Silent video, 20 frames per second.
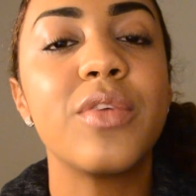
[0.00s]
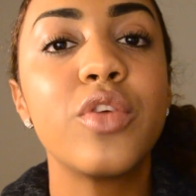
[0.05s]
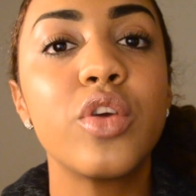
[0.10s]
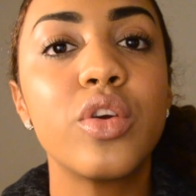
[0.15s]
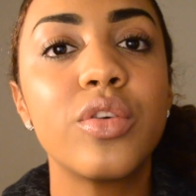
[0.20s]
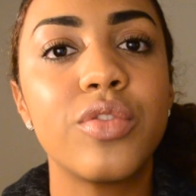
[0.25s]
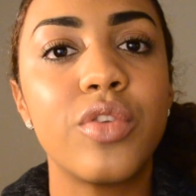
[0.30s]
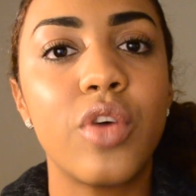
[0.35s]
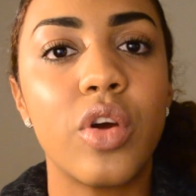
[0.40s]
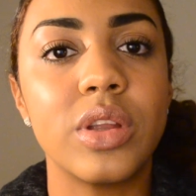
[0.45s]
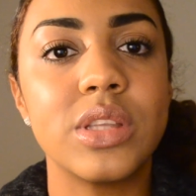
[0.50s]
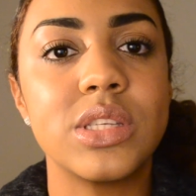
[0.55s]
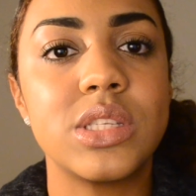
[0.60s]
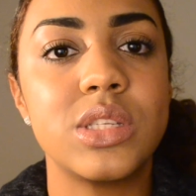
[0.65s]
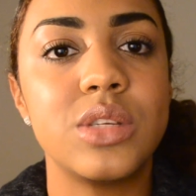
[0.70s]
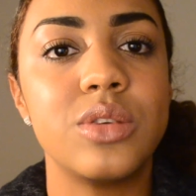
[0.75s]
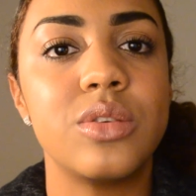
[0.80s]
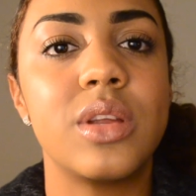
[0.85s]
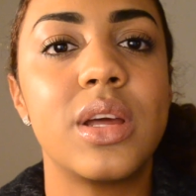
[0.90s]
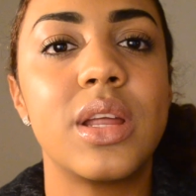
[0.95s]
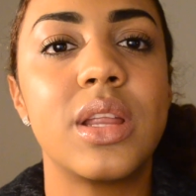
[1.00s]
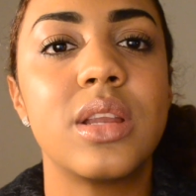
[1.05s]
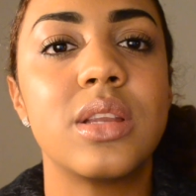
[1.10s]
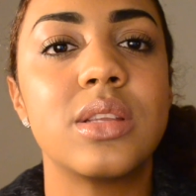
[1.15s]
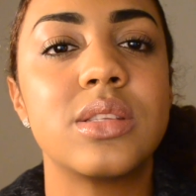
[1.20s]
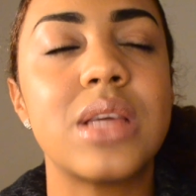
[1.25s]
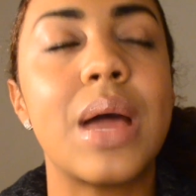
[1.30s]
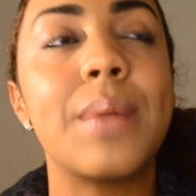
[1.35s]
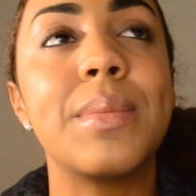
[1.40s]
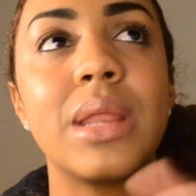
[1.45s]
If you're a foreign
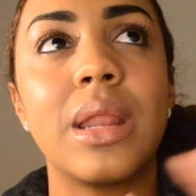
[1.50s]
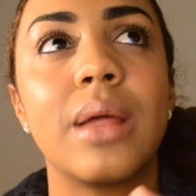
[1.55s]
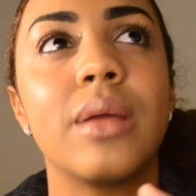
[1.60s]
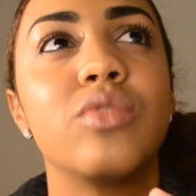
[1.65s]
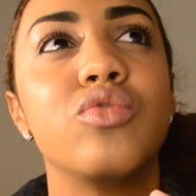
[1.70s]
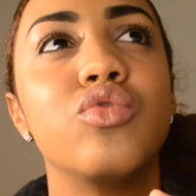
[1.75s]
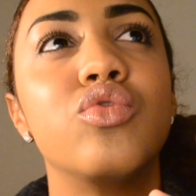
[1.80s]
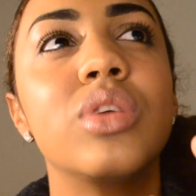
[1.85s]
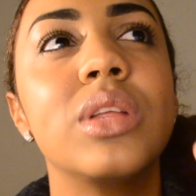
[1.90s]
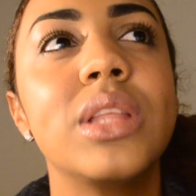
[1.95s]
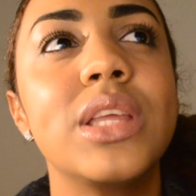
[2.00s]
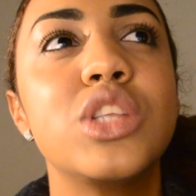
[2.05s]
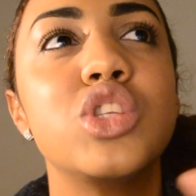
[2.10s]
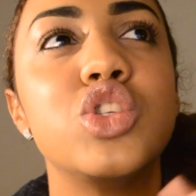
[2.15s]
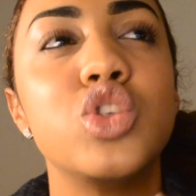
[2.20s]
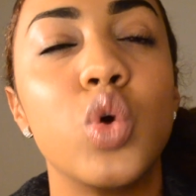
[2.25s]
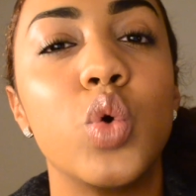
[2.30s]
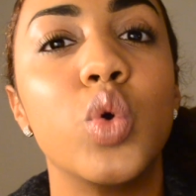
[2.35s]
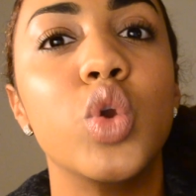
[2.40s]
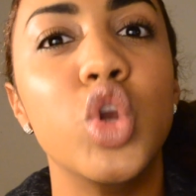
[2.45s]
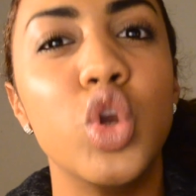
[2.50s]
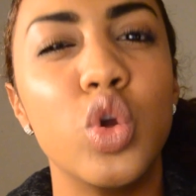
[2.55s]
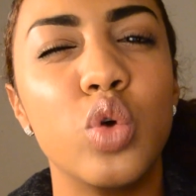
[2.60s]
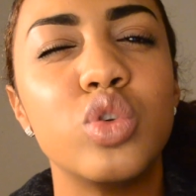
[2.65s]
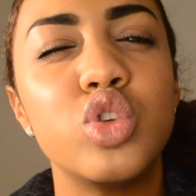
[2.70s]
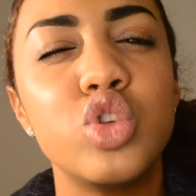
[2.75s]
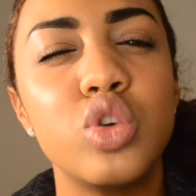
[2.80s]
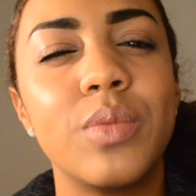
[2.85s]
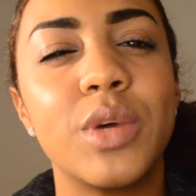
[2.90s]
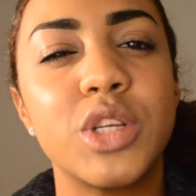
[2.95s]
student, I mean, I really don't know
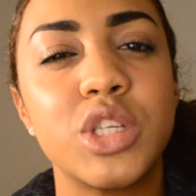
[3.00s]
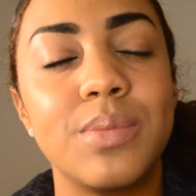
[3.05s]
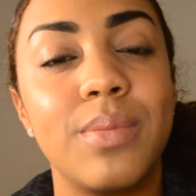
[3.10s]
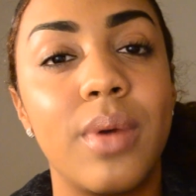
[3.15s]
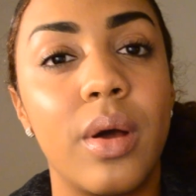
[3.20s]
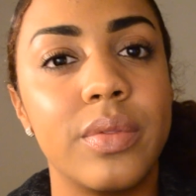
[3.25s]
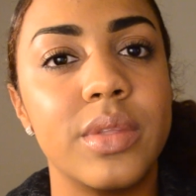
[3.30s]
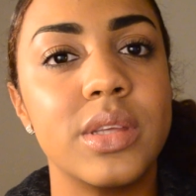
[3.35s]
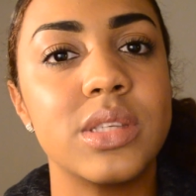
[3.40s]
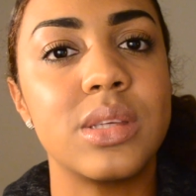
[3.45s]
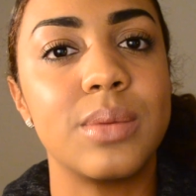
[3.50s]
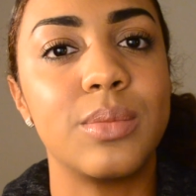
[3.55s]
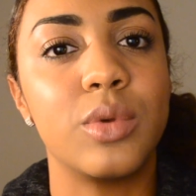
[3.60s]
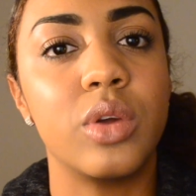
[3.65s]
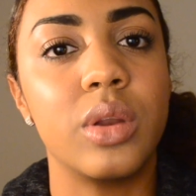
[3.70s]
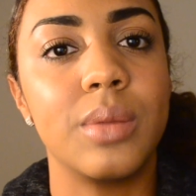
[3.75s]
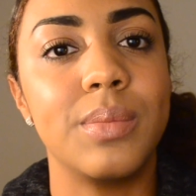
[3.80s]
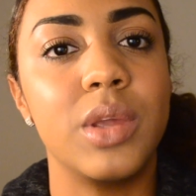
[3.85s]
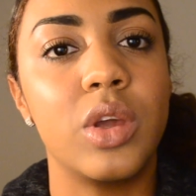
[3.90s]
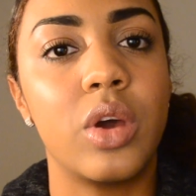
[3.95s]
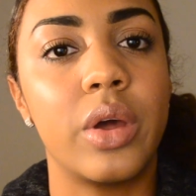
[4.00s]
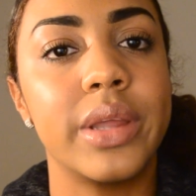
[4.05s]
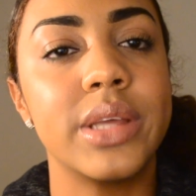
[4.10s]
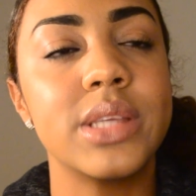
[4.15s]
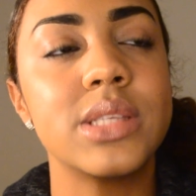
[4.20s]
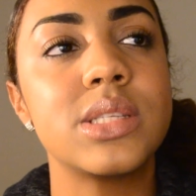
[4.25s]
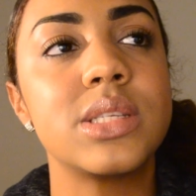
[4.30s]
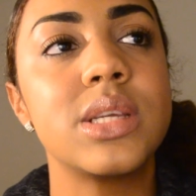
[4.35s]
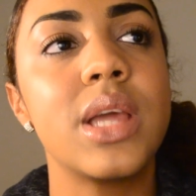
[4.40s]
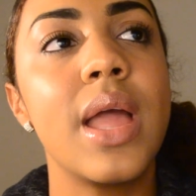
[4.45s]
too much about this, I'm going to be
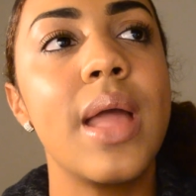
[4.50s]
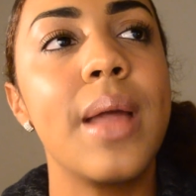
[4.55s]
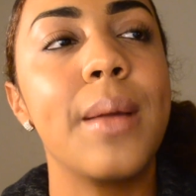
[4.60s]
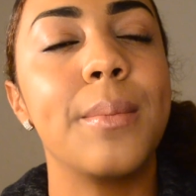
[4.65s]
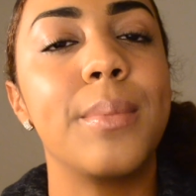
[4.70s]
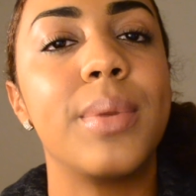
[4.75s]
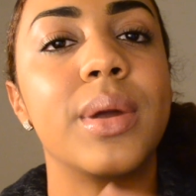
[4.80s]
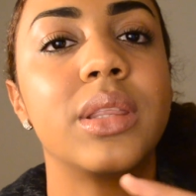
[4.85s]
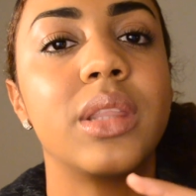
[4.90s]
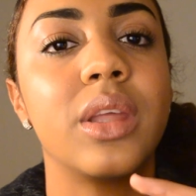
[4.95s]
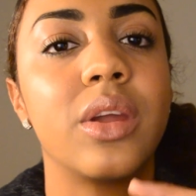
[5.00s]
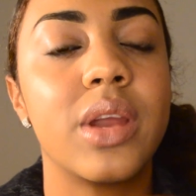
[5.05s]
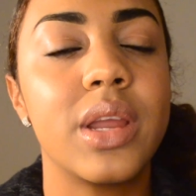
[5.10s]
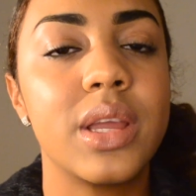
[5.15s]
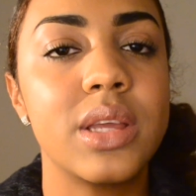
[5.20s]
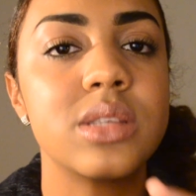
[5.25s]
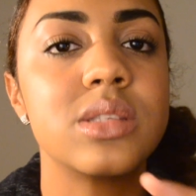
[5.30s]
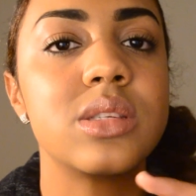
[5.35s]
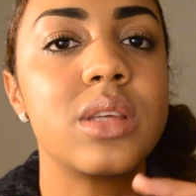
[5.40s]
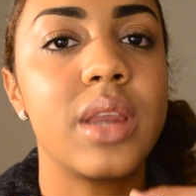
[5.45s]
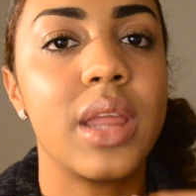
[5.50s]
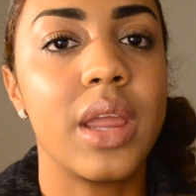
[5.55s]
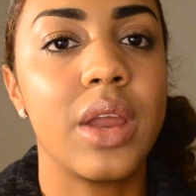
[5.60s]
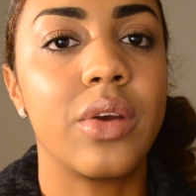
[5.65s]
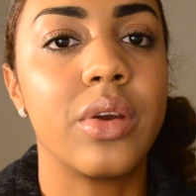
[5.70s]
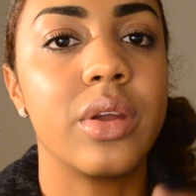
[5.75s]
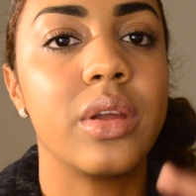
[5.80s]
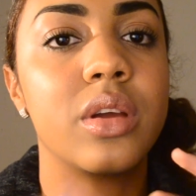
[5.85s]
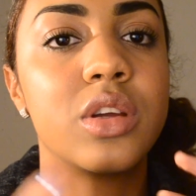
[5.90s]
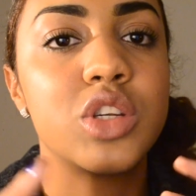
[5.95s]
honest, but there is an
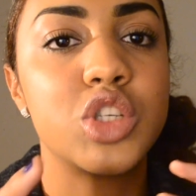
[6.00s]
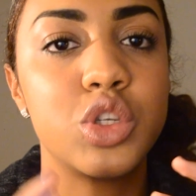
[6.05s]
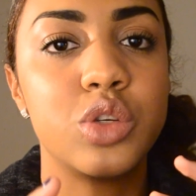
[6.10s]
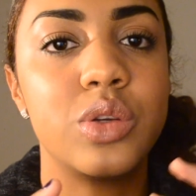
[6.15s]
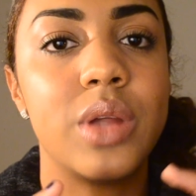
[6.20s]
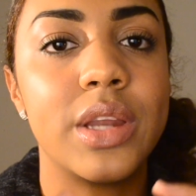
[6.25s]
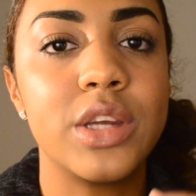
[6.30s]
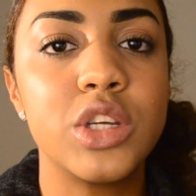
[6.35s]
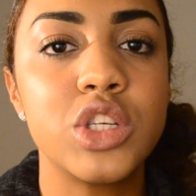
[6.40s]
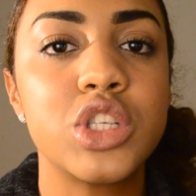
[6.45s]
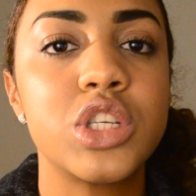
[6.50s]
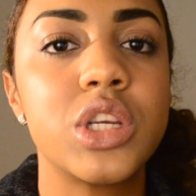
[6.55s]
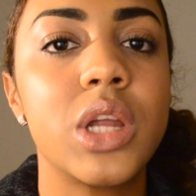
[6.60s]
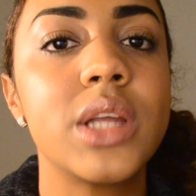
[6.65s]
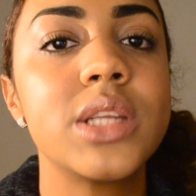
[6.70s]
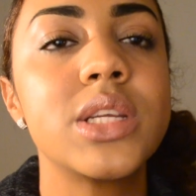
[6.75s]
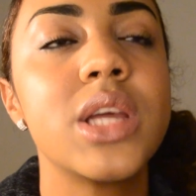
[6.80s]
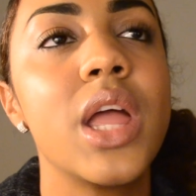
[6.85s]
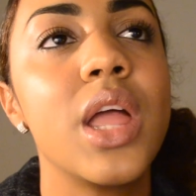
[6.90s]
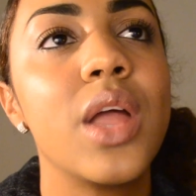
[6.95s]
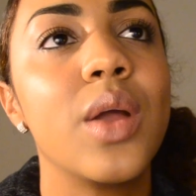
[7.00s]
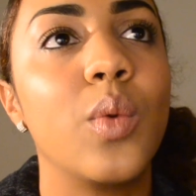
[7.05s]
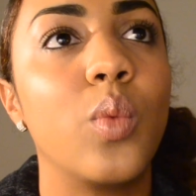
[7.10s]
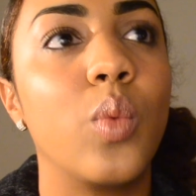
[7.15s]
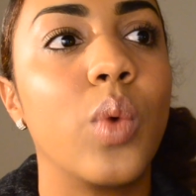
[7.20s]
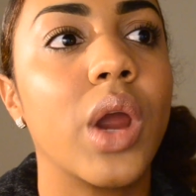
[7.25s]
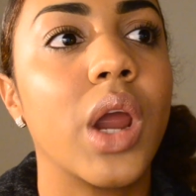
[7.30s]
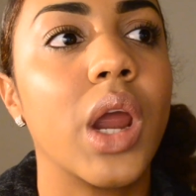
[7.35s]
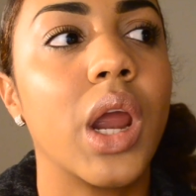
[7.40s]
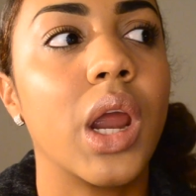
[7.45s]
area, Studentenstadt,
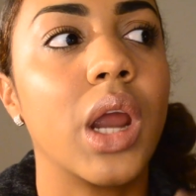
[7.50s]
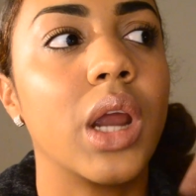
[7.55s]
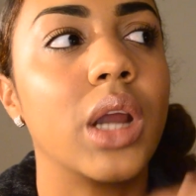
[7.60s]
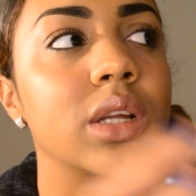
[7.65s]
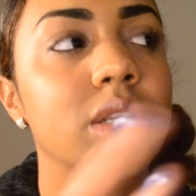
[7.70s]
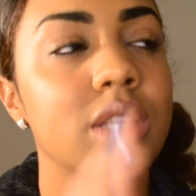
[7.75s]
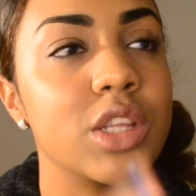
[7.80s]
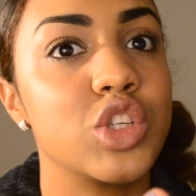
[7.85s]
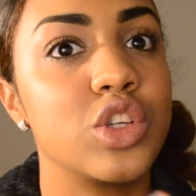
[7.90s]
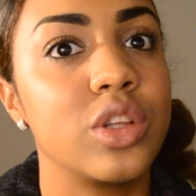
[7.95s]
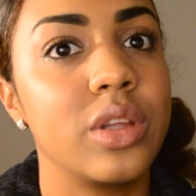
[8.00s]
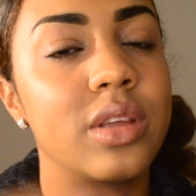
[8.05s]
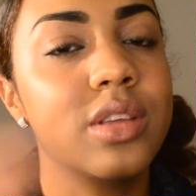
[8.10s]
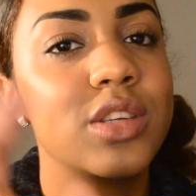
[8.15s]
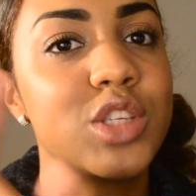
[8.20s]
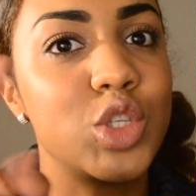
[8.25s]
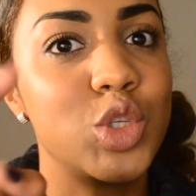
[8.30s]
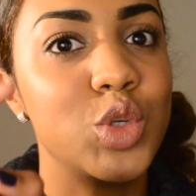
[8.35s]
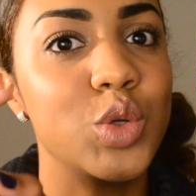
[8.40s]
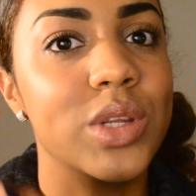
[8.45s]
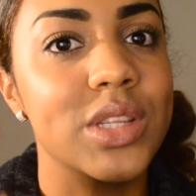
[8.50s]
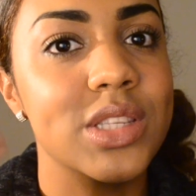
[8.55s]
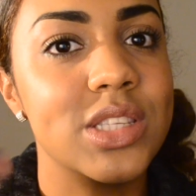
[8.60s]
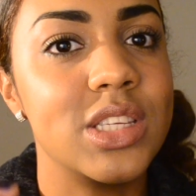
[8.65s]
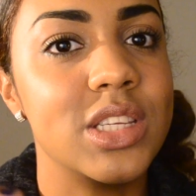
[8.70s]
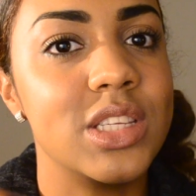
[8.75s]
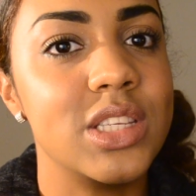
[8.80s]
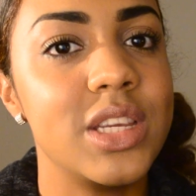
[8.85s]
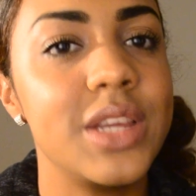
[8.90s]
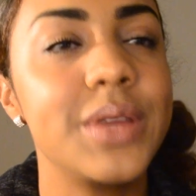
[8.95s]
where, literally, student
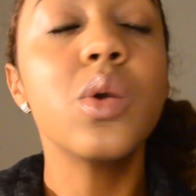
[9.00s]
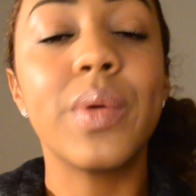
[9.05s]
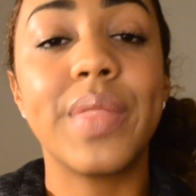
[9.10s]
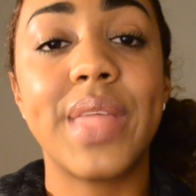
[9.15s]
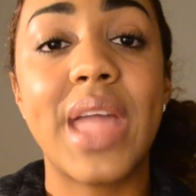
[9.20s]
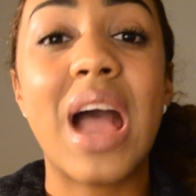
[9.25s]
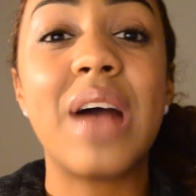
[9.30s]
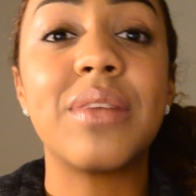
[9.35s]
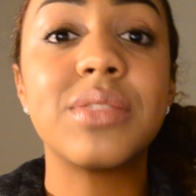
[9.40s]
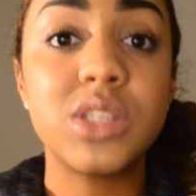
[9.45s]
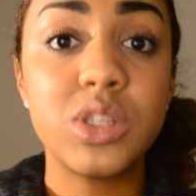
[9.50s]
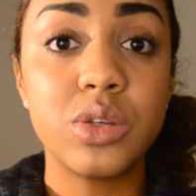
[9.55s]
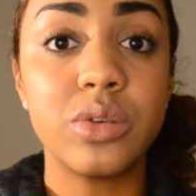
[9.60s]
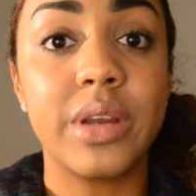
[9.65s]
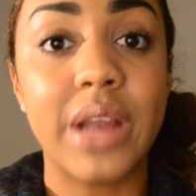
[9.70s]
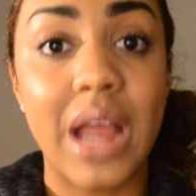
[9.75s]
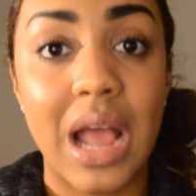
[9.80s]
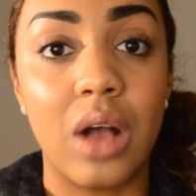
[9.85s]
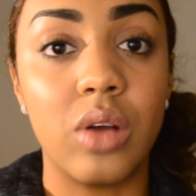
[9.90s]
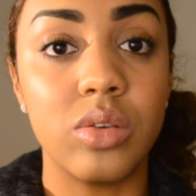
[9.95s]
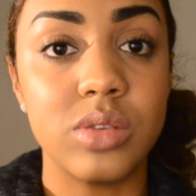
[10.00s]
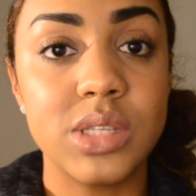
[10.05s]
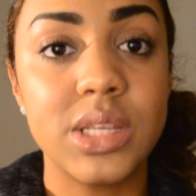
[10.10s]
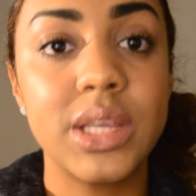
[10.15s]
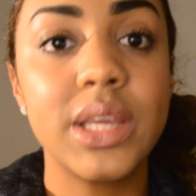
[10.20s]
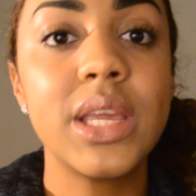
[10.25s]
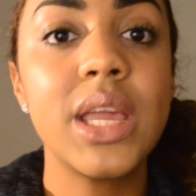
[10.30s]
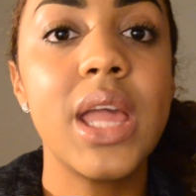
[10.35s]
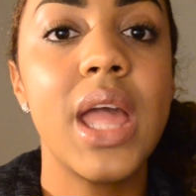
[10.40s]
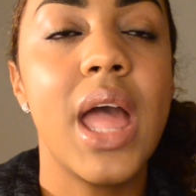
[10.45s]
city, where they have student
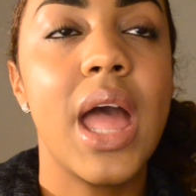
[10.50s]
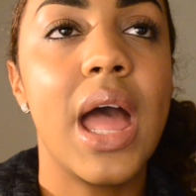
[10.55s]
housing,